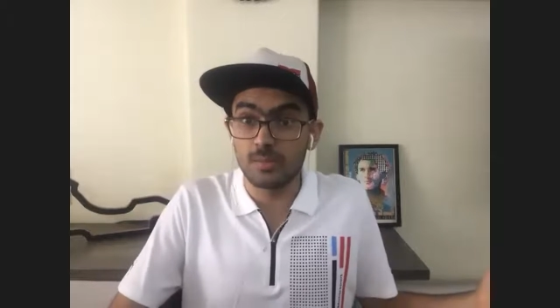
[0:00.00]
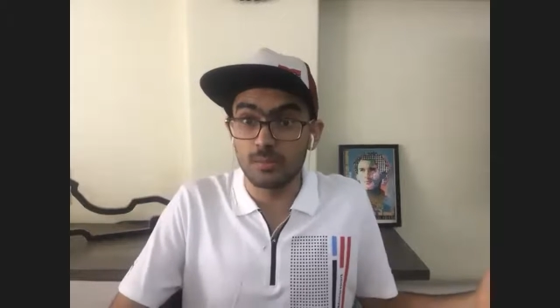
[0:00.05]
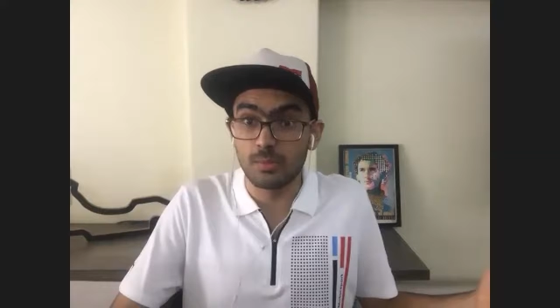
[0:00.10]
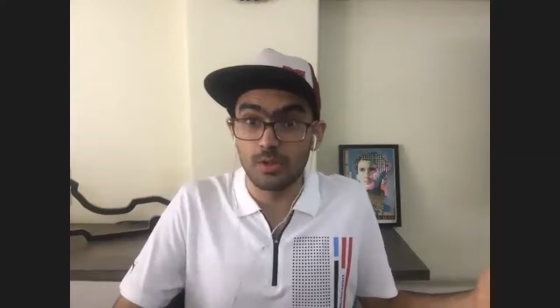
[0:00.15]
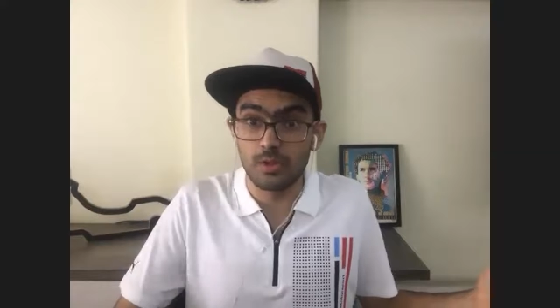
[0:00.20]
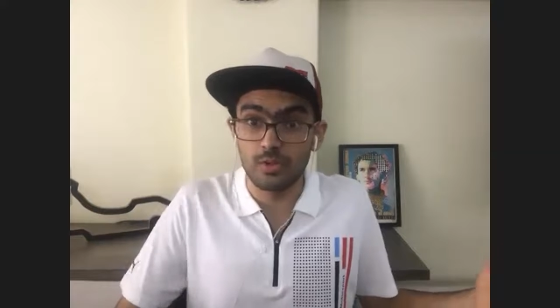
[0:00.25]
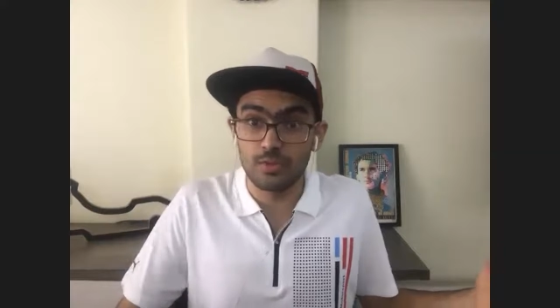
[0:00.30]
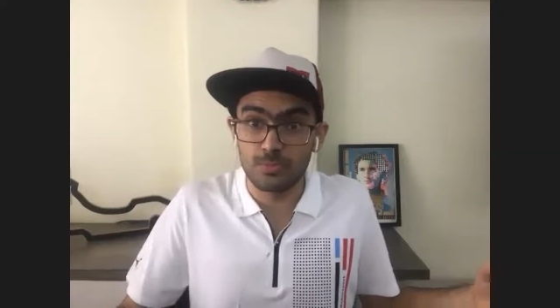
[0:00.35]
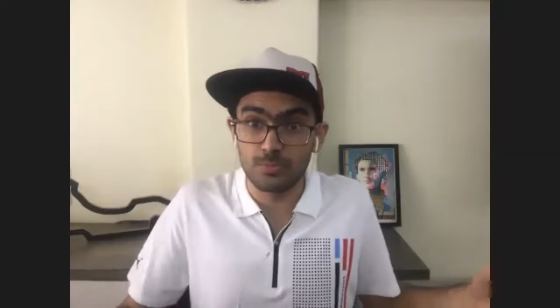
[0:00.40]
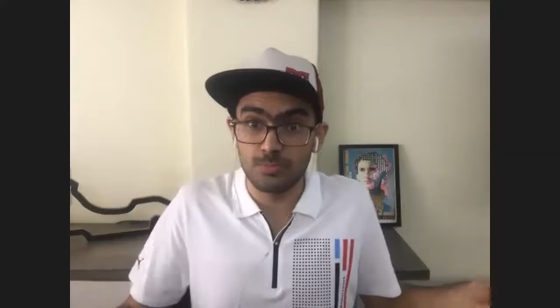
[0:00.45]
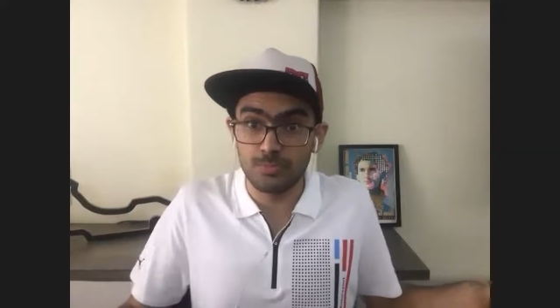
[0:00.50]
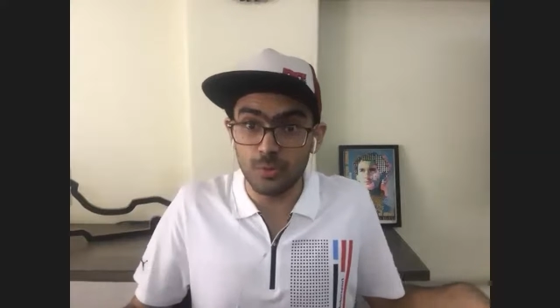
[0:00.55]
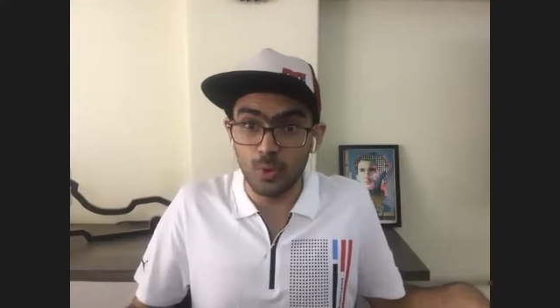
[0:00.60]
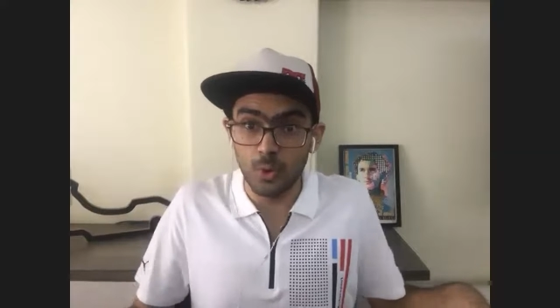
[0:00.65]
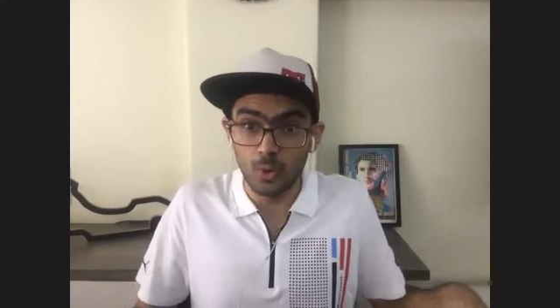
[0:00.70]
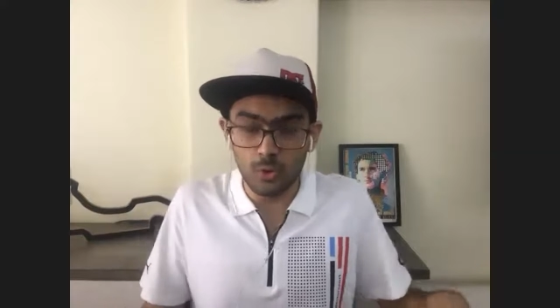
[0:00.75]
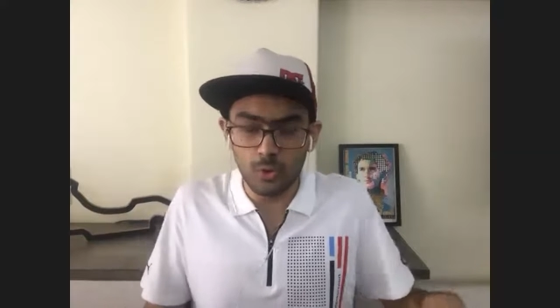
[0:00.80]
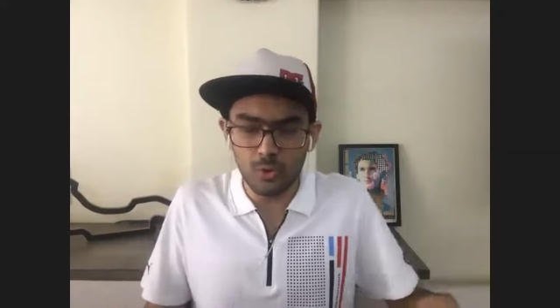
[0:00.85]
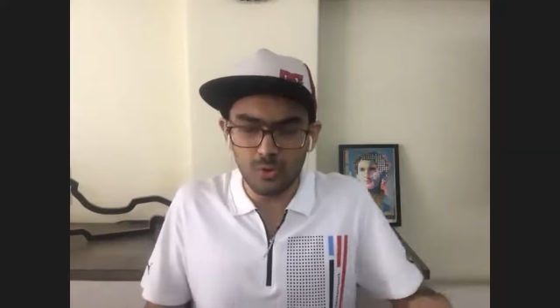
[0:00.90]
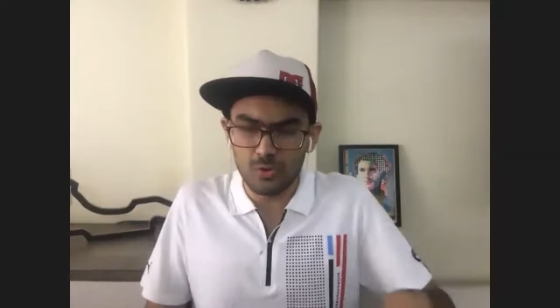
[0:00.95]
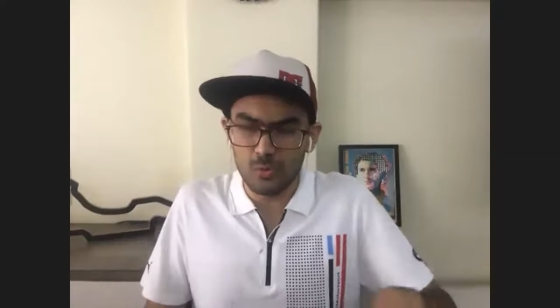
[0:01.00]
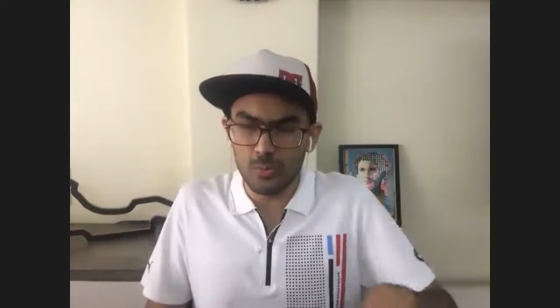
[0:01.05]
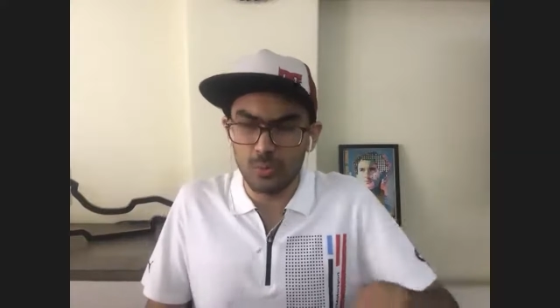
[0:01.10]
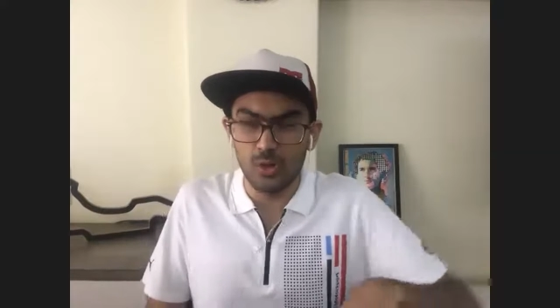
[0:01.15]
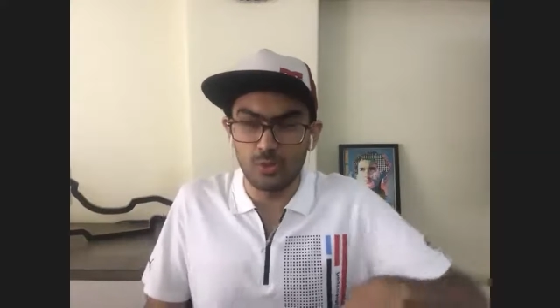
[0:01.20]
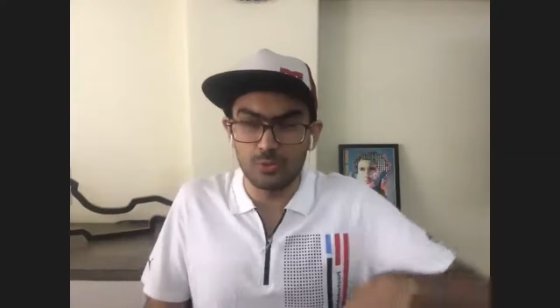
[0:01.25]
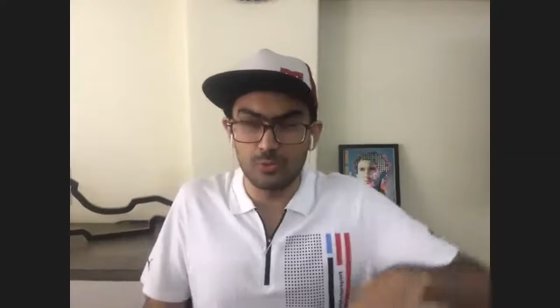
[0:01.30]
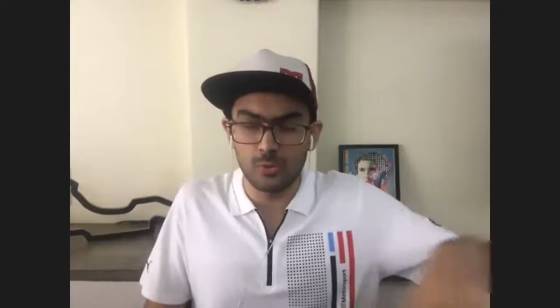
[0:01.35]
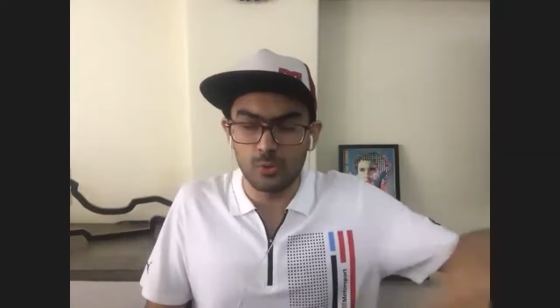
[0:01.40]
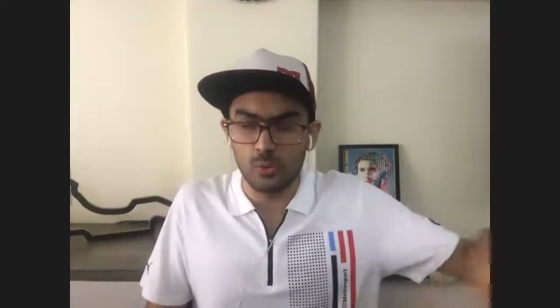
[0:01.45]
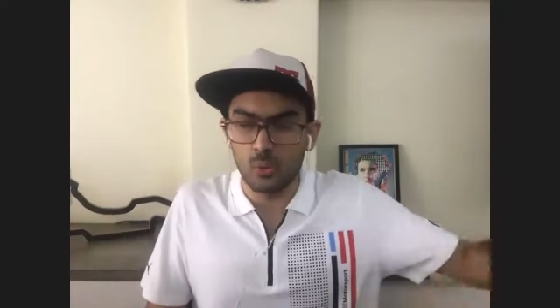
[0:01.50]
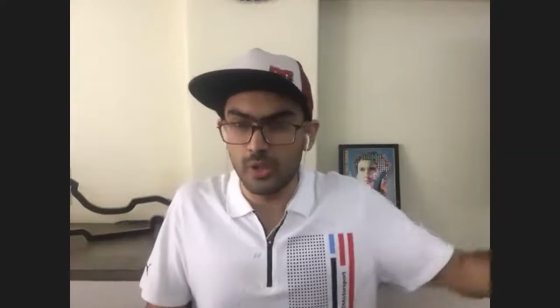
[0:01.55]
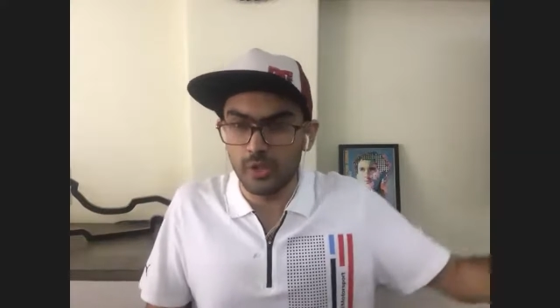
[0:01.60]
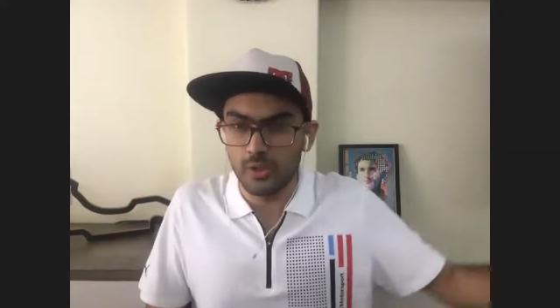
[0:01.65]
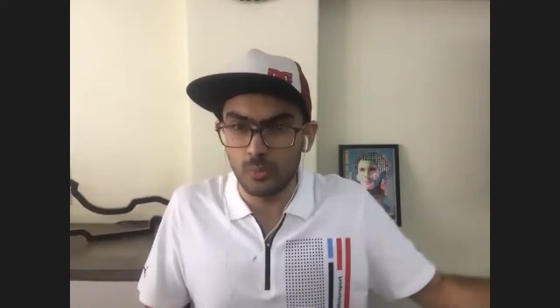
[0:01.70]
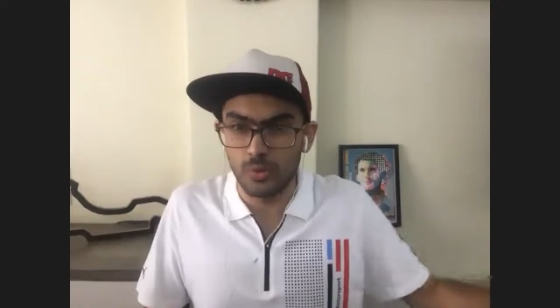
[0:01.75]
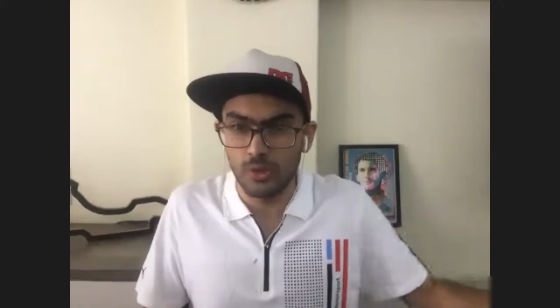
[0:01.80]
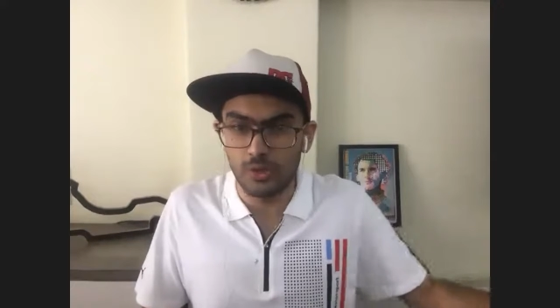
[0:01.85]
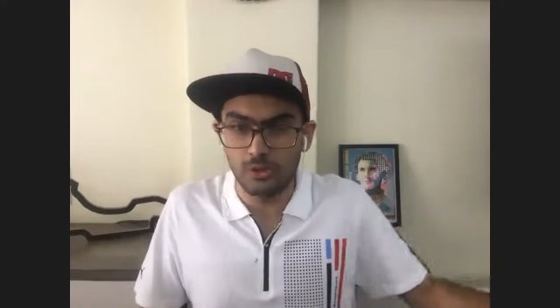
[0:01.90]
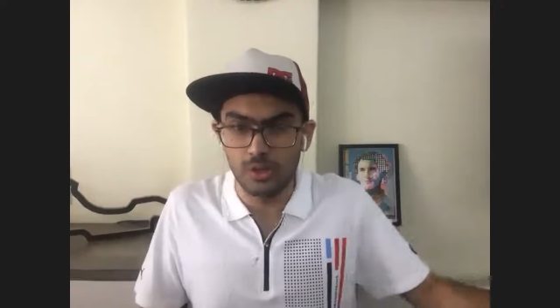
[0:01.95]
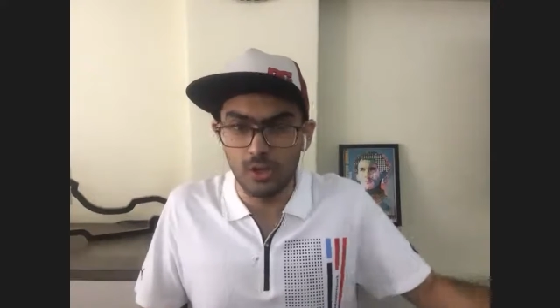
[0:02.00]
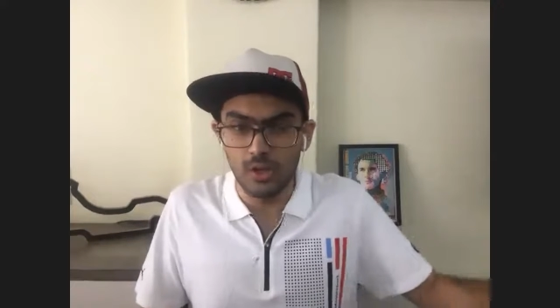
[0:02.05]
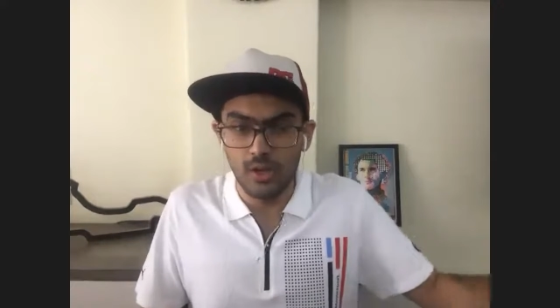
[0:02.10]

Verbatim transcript: because Ocon has been out for quite a while.